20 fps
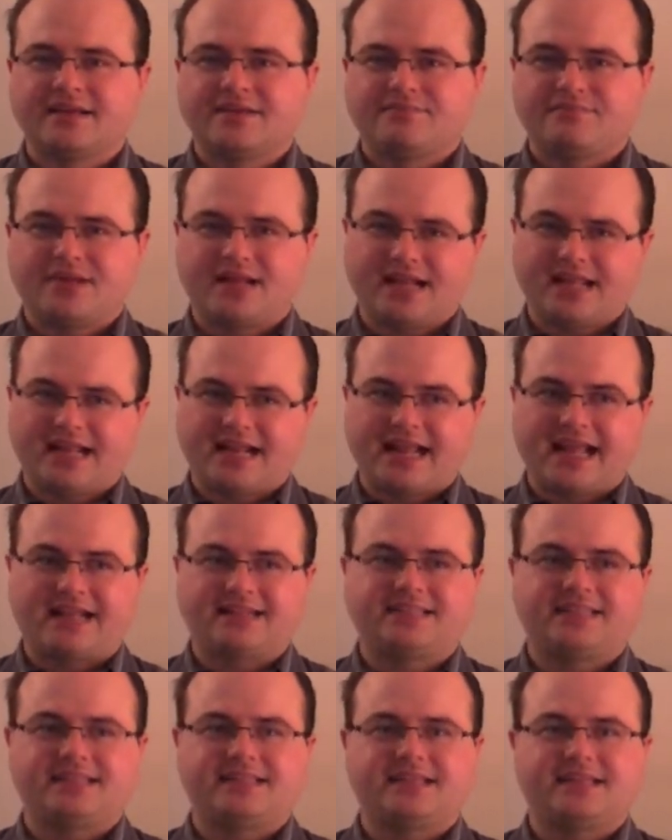Many an
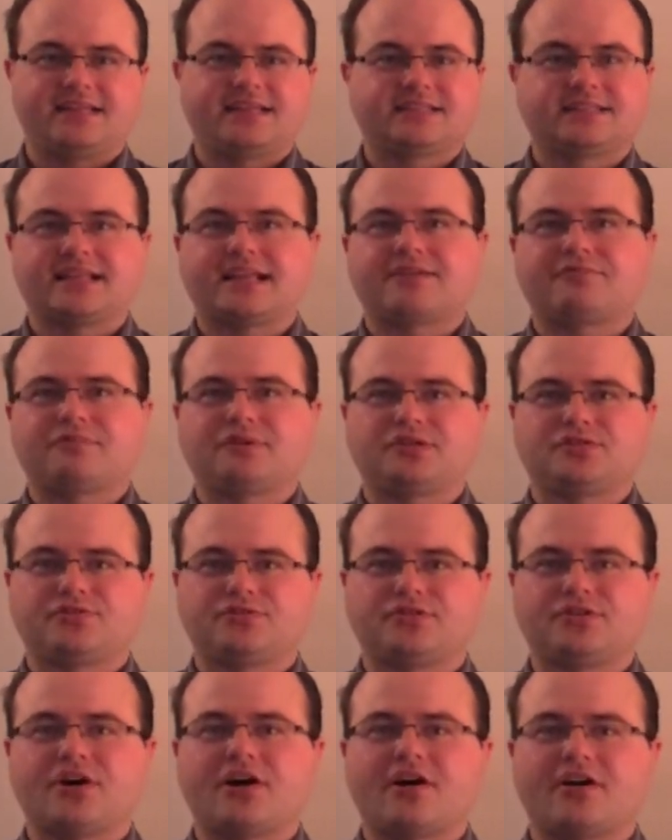anti-theist like
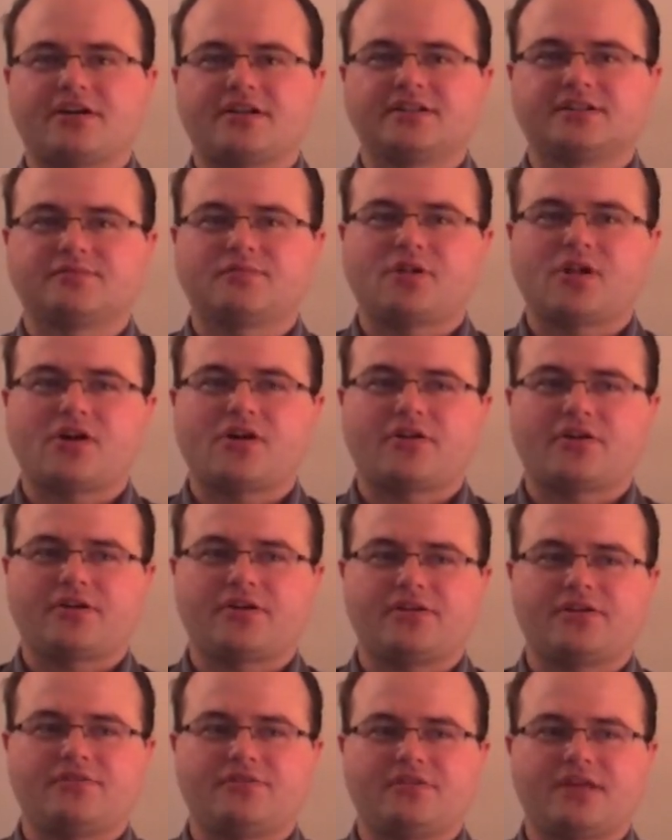Richard Dawkins will
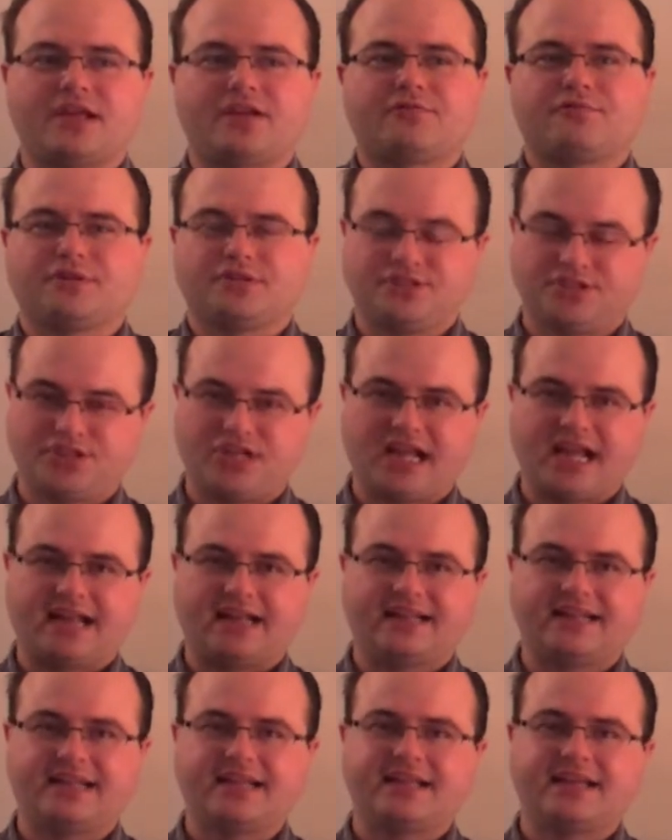argue that
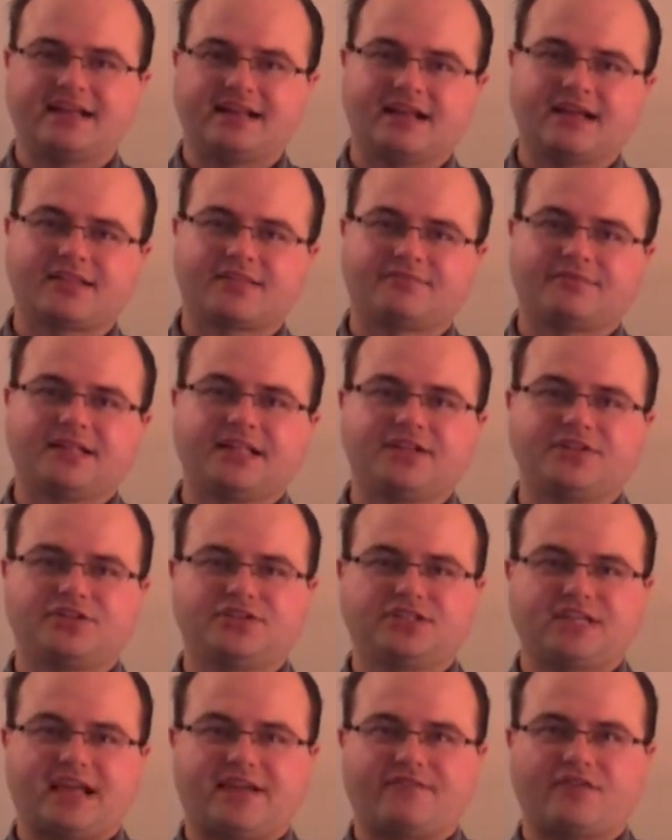Christianity and other
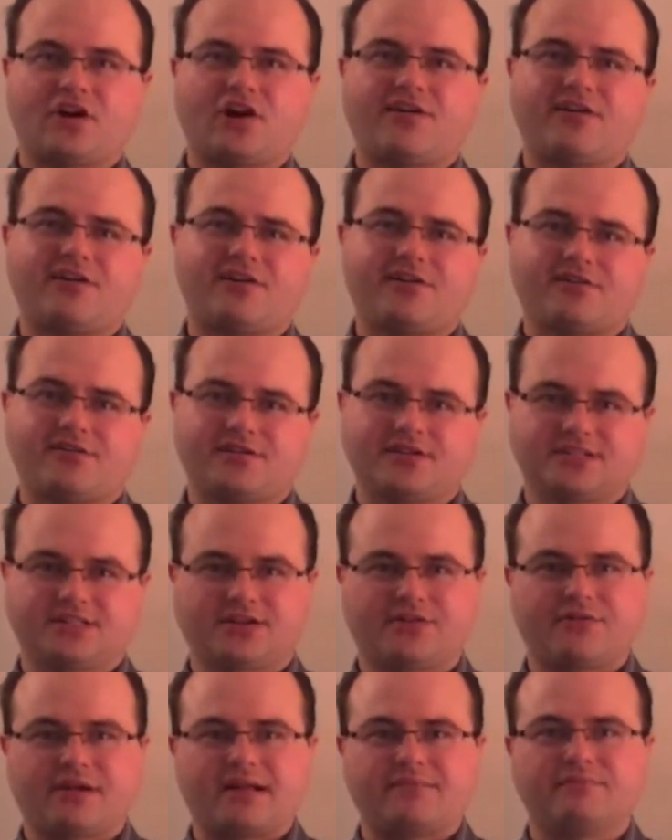religions have
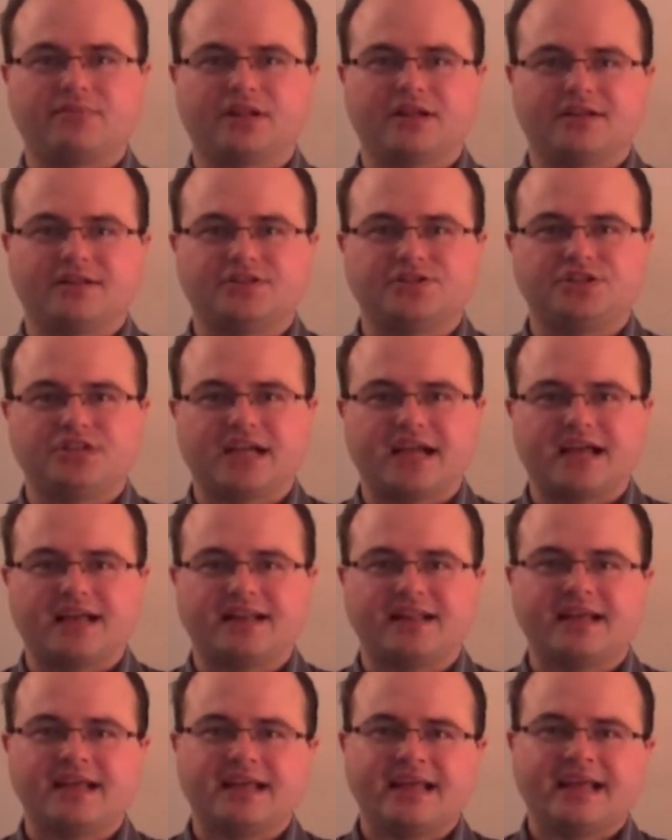caused great
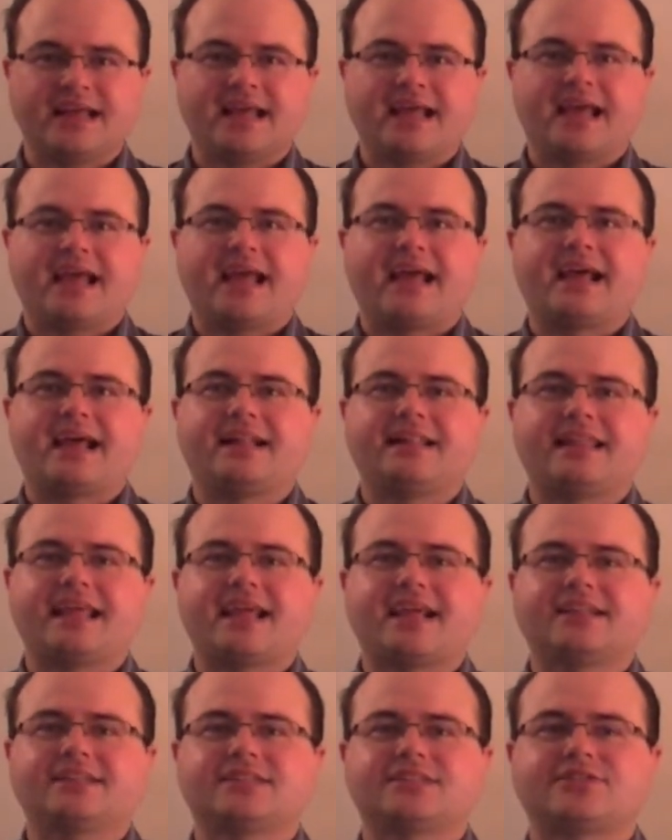bloodshed, and
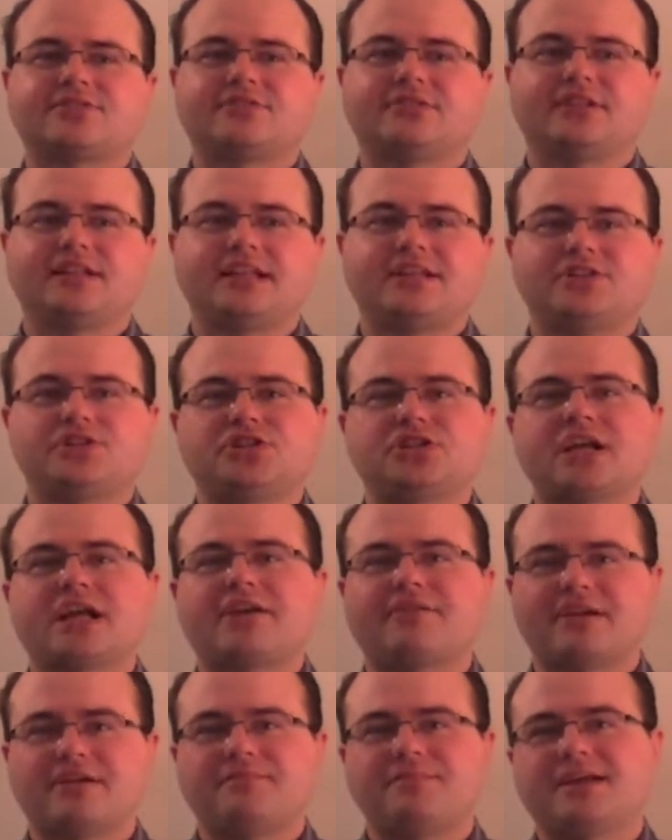they can certainly
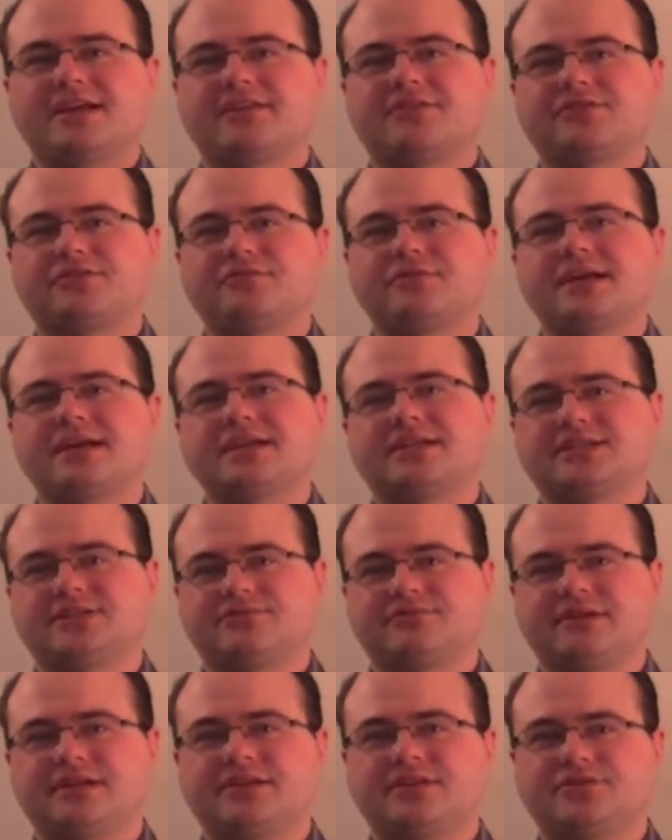cherry-pick through
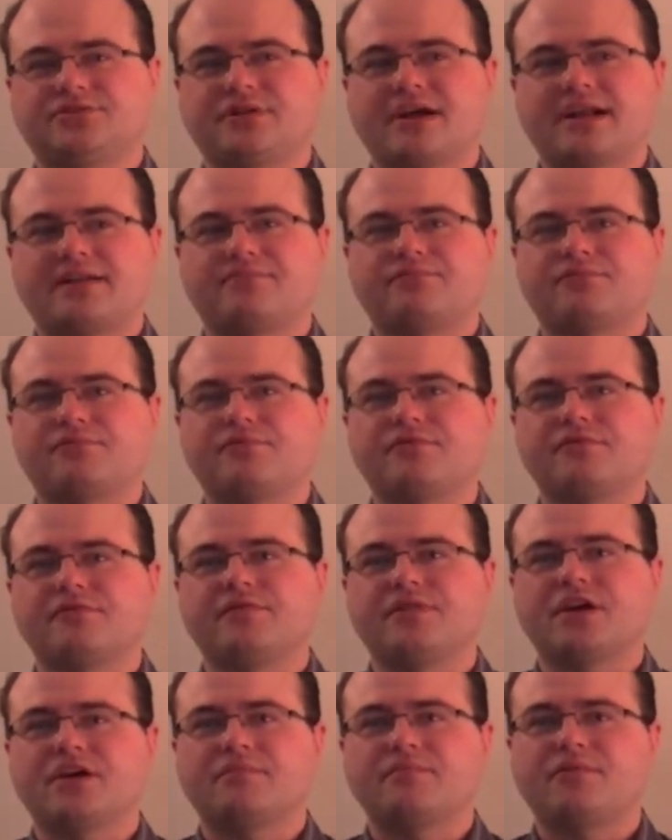history to try to
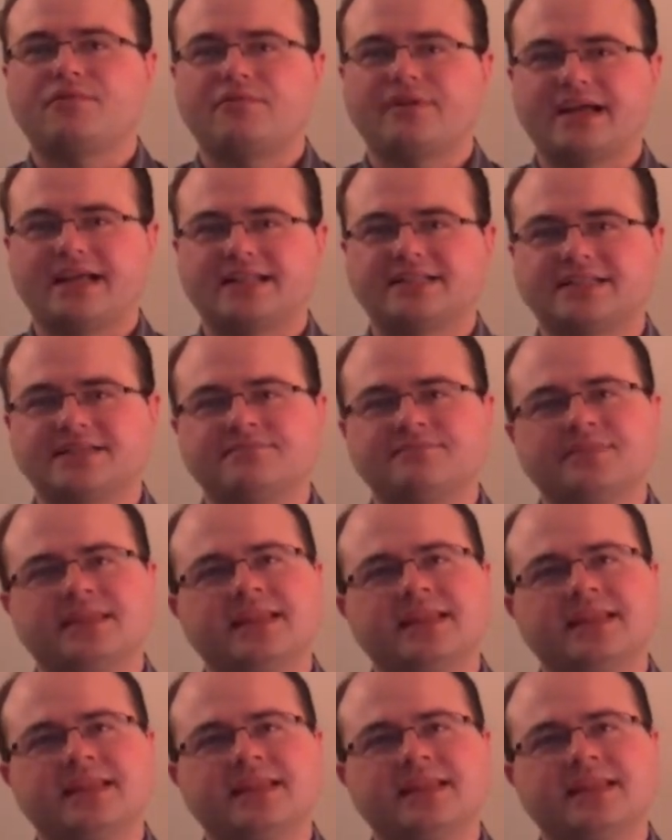prove their point.